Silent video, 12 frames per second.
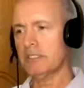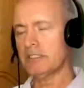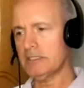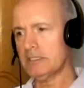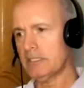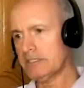that,
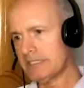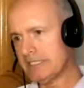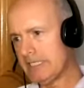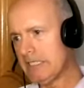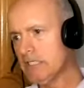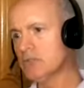that
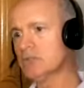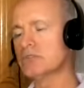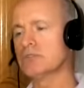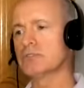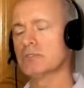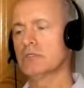deals
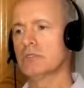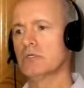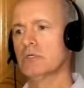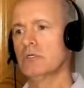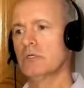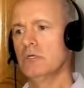
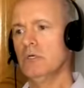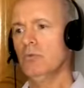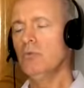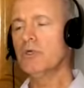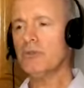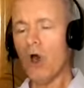
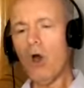with